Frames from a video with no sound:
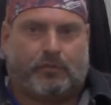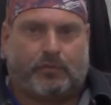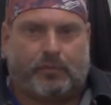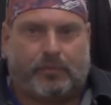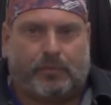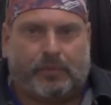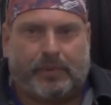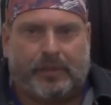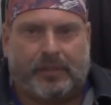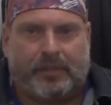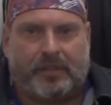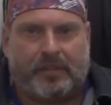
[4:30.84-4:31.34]

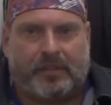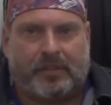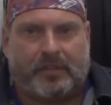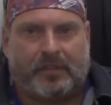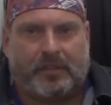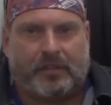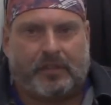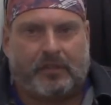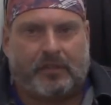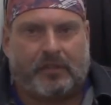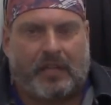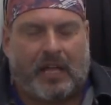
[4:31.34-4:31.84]

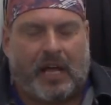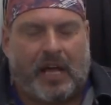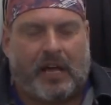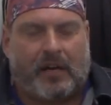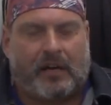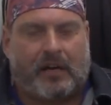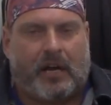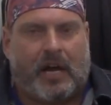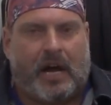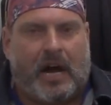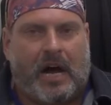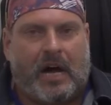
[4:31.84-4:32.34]
real lot
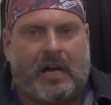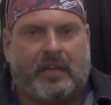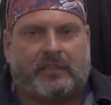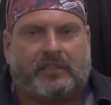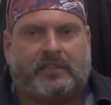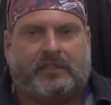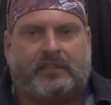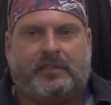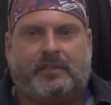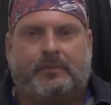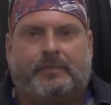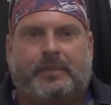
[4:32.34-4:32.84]
of
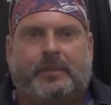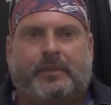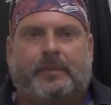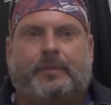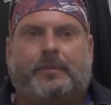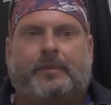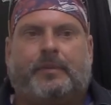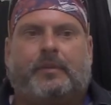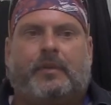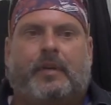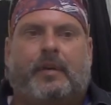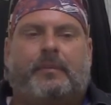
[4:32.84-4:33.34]
honesty
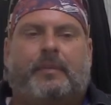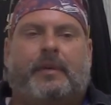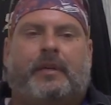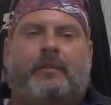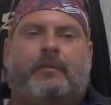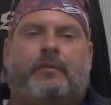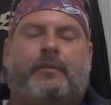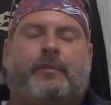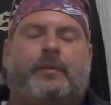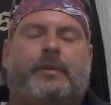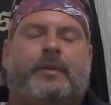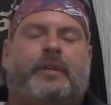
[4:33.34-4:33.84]
people. I
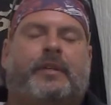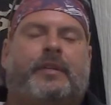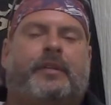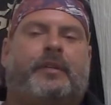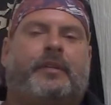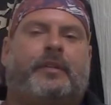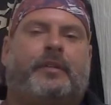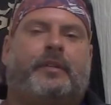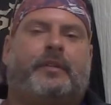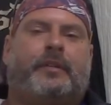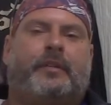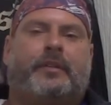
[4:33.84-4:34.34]
mean,
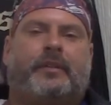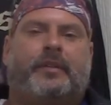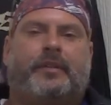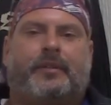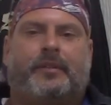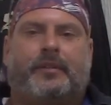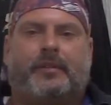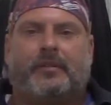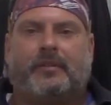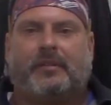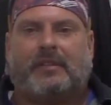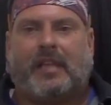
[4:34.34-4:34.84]

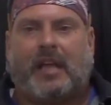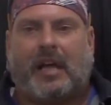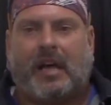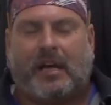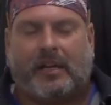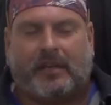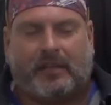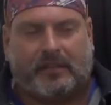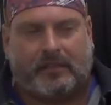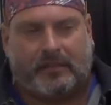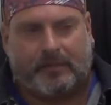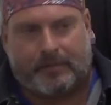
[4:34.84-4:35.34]
real
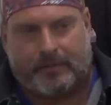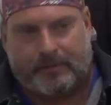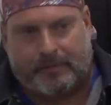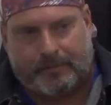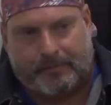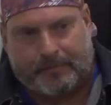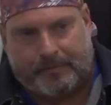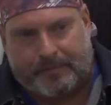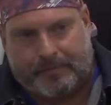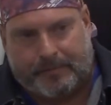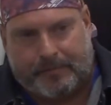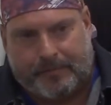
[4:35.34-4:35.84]
lot
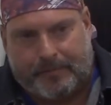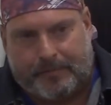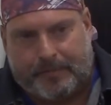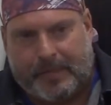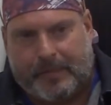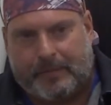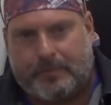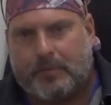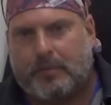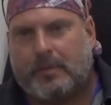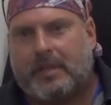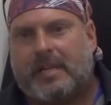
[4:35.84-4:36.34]
of
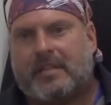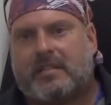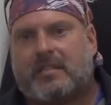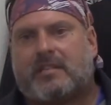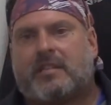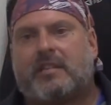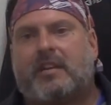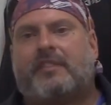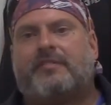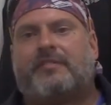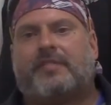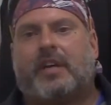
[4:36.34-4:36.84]
people let
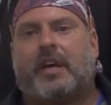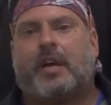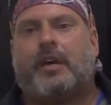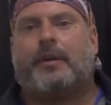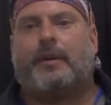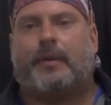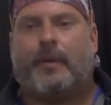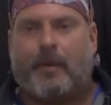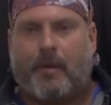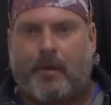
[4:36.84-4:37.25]
stuff go.